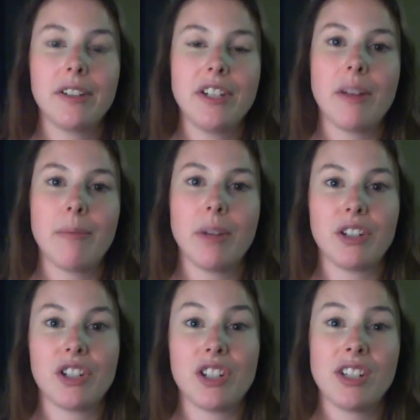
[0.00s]
you can
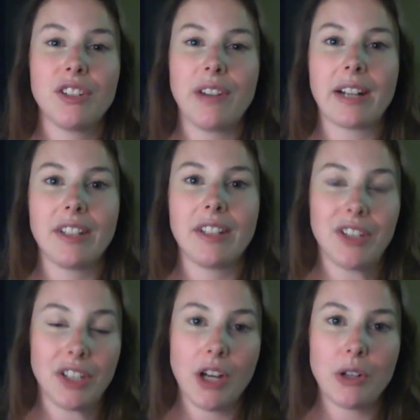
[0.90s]
purchase it directly
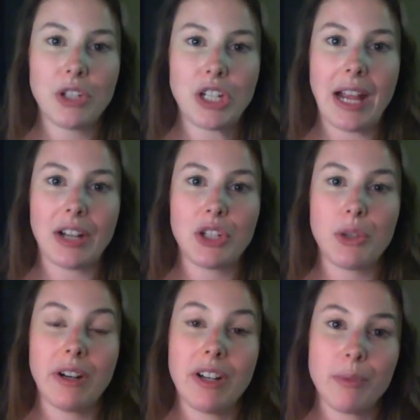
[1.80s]
on the Coaching
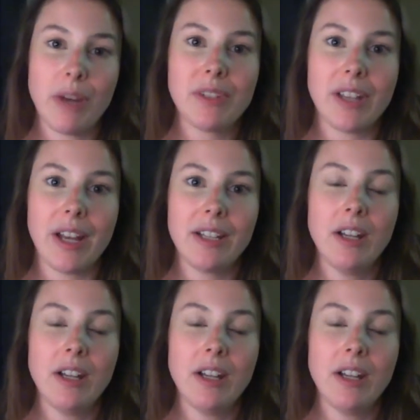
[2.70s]
Actuaries website,